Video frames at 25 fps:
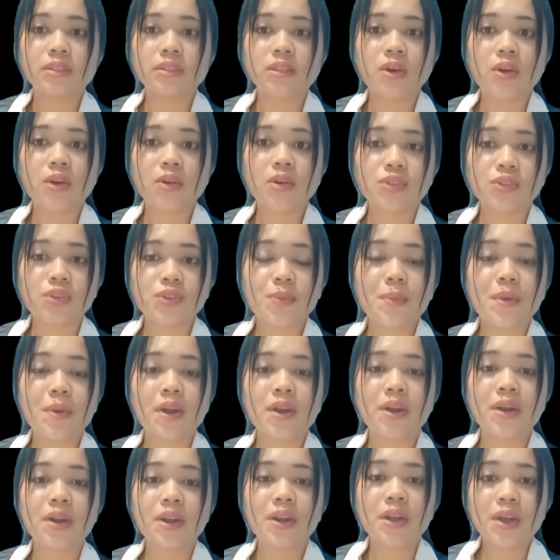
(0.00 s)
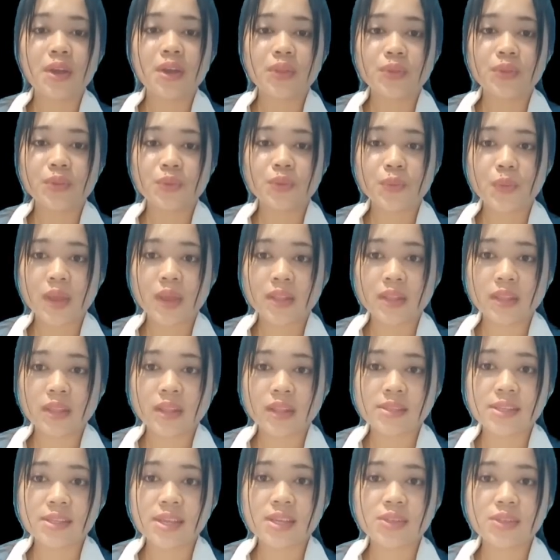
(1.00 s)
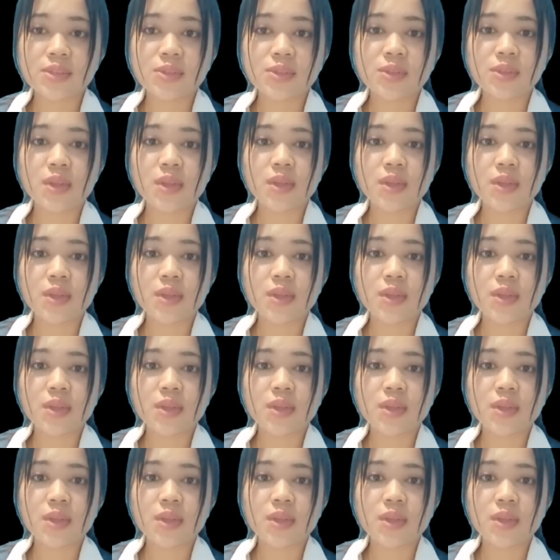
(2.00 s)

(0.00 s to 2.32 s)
October 26,